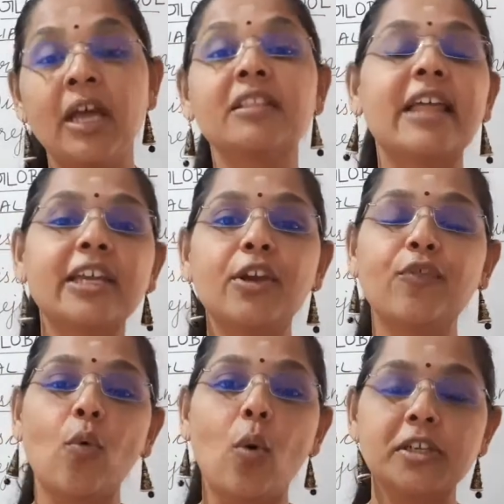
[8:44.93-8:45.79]
Thank you
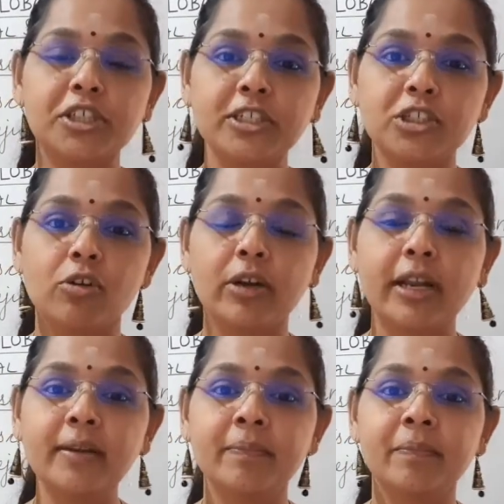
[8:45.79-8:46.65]
for watching,
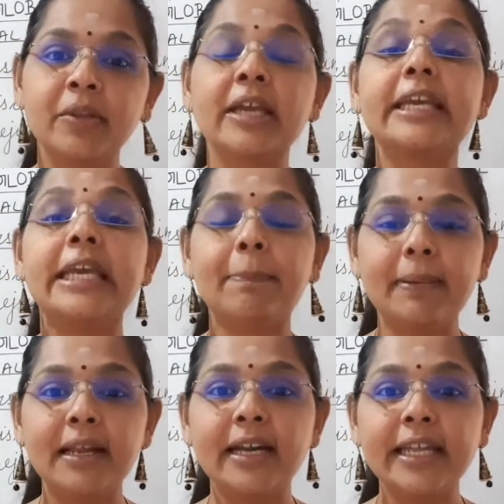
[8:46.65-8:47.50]
children. Keep
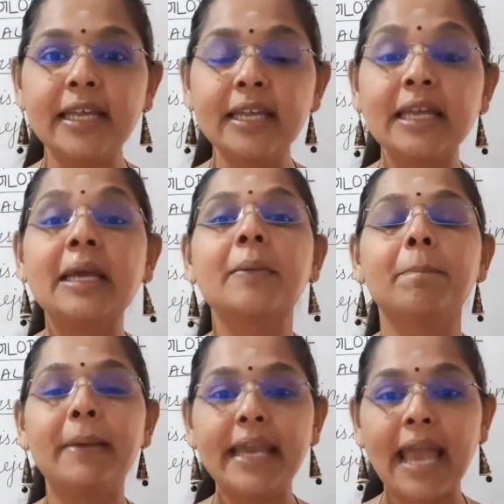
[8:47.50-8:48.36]
learning,
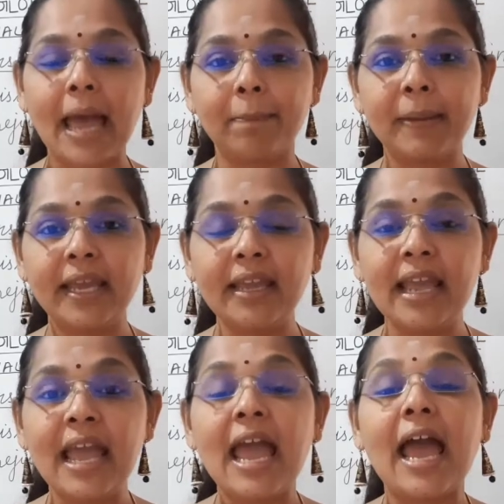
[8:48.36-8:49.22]
be happy.
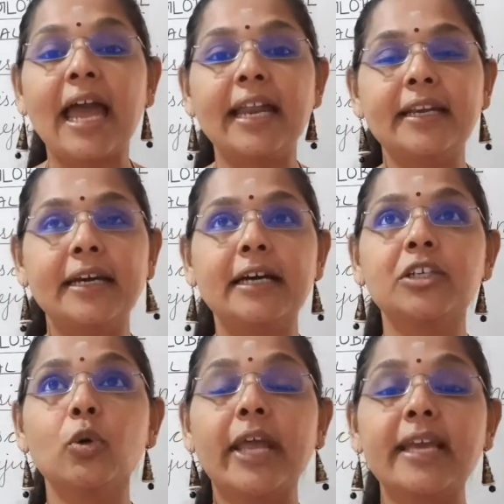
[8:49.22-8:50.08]
And
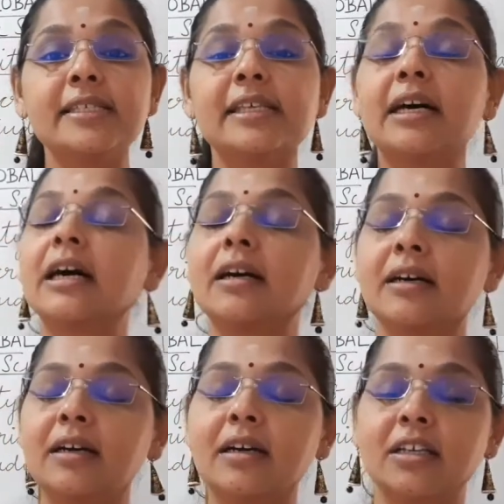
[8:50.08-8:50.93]
today's
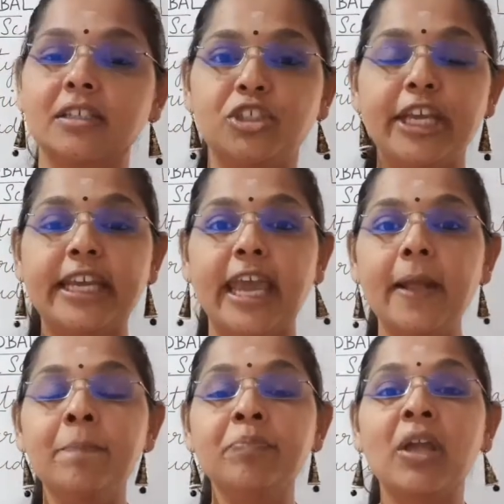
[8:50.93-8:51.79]

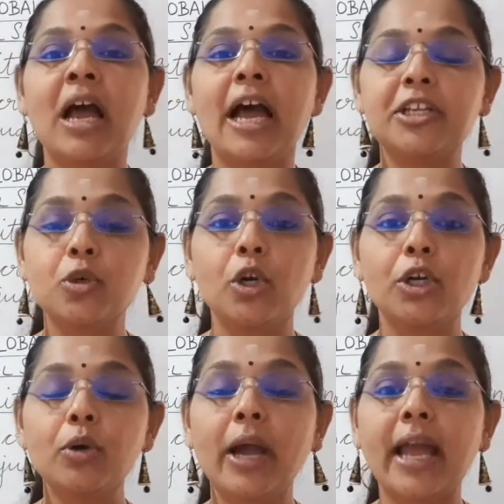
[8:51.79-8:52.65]
GK, I told
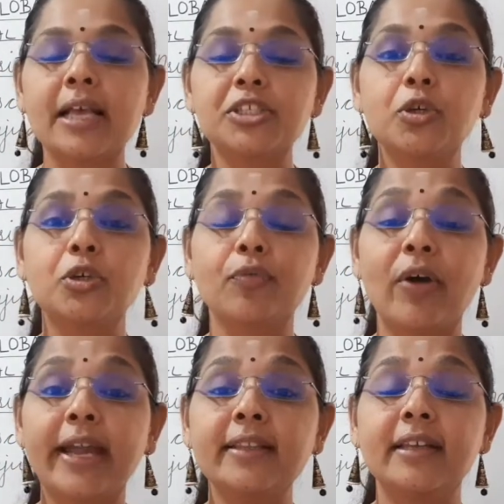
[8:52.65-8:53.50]
you, I asked you to
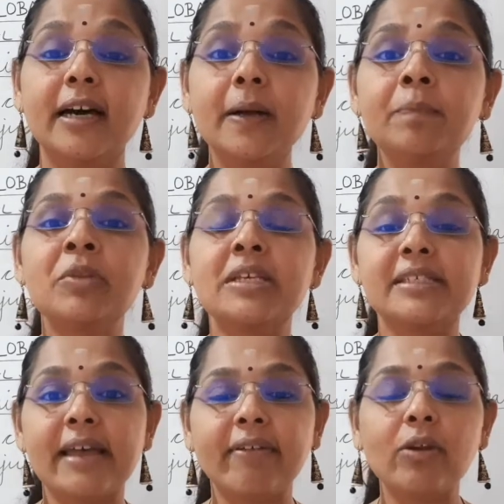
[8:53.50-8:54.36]
find the
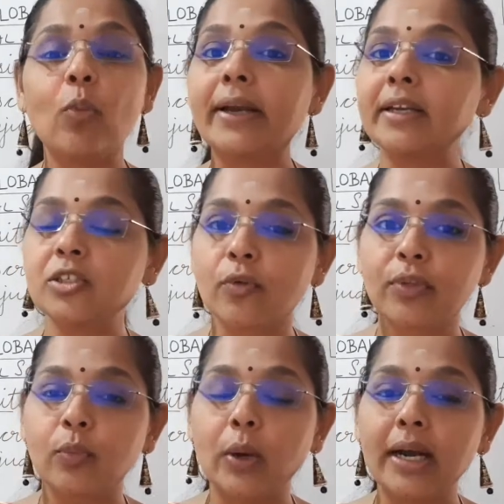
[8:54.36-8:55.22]
7 wonders of
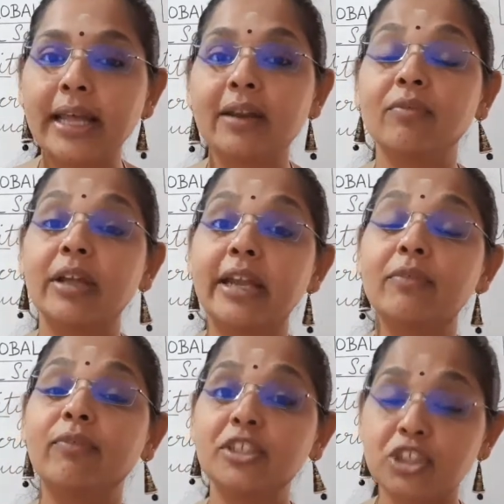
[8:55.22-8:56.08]
the world and
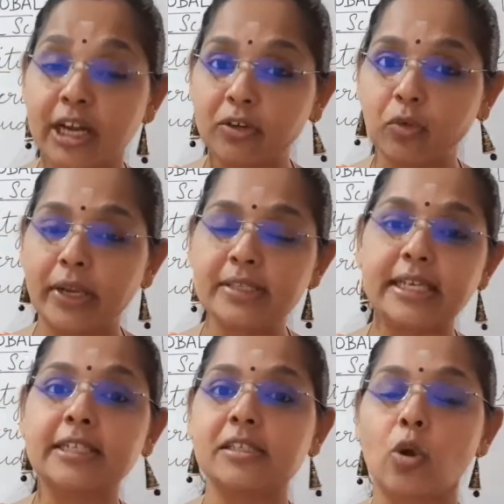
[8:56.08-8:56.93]
in which countries
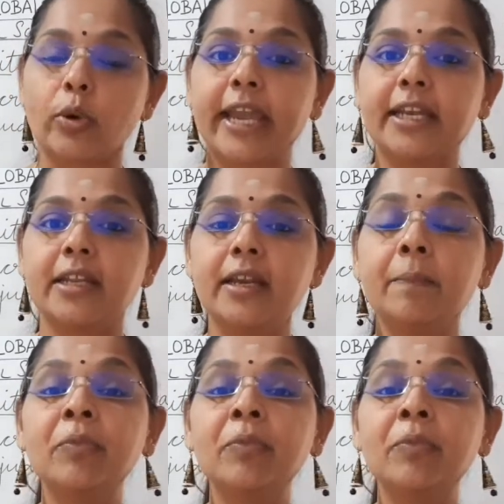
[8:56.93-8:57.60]
it is located.